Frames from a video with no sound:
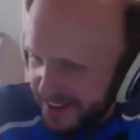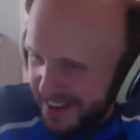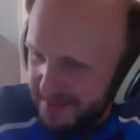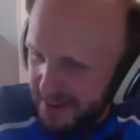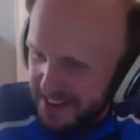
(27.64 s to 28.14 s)

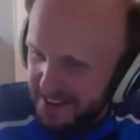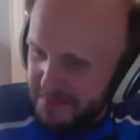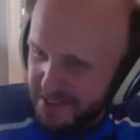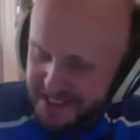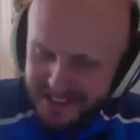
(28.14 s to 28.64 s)
my
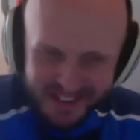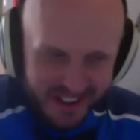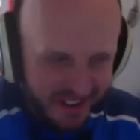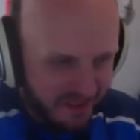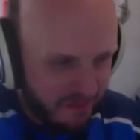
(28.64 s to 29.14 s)
experience
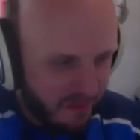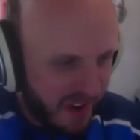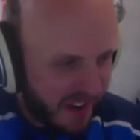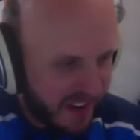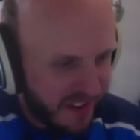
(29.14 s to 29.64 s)
started
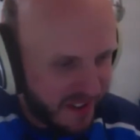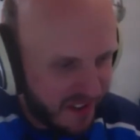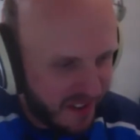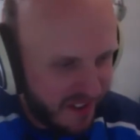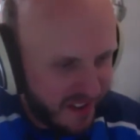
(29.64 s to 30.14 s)
back
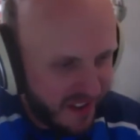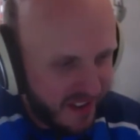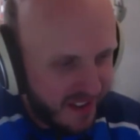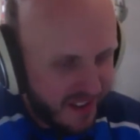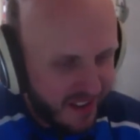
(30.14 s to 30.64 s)
in
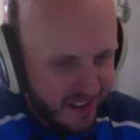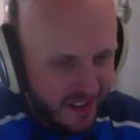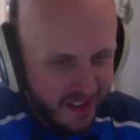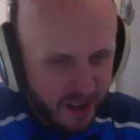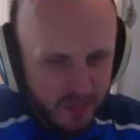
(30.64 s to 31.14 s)

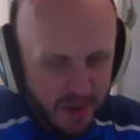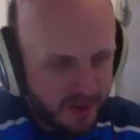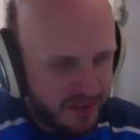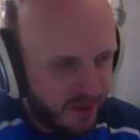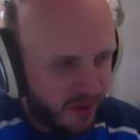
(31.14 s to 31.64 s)
like middle
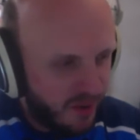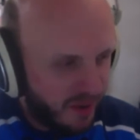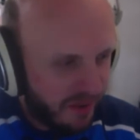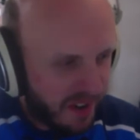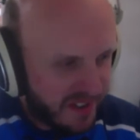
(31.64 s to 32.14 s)
school,
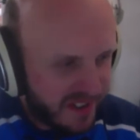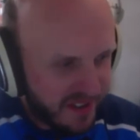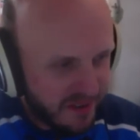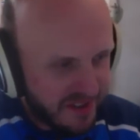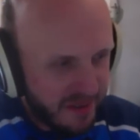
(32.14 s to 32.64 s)
grade
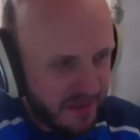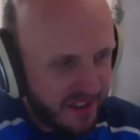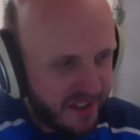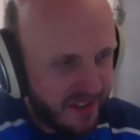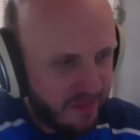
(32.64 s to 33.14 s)
six or
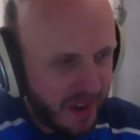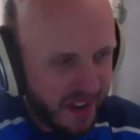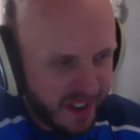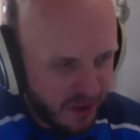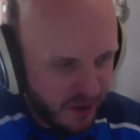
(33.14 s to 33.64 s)
something,
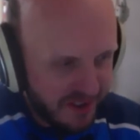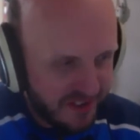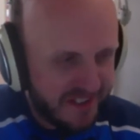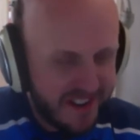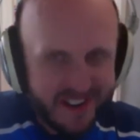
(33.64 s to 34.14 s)
back in
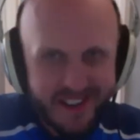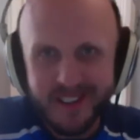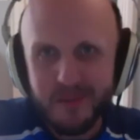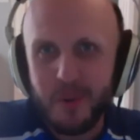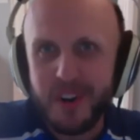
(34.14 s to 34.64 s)
USSR,
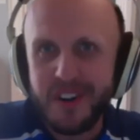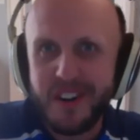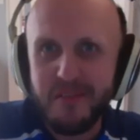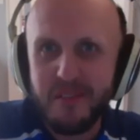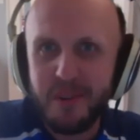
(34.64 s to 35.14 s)
where
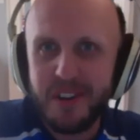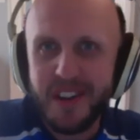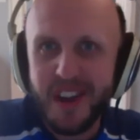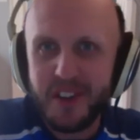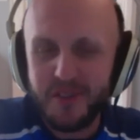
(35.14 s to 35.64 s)
everybody
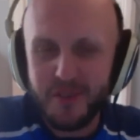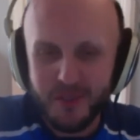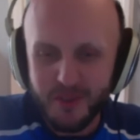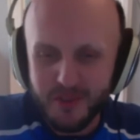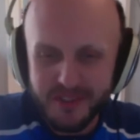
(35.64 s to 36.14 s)
had to
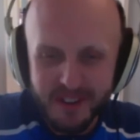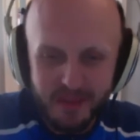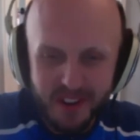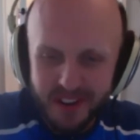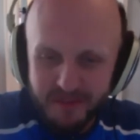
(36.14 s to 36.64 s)
do some
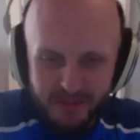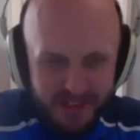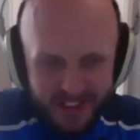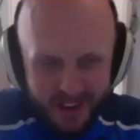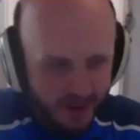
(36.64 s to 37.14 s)
kind of
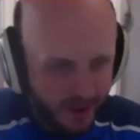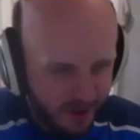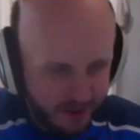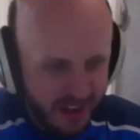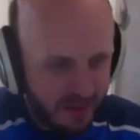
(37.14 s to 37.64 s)

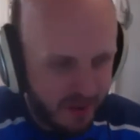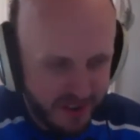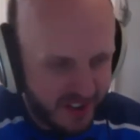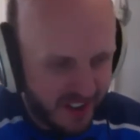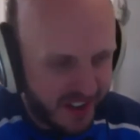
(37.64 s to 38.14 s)
physical labor
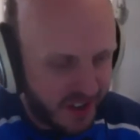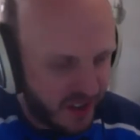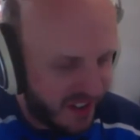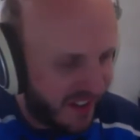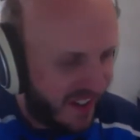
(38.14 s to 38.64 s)

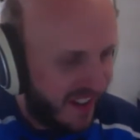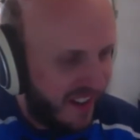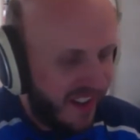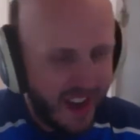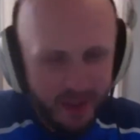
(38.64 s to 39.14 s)
education, and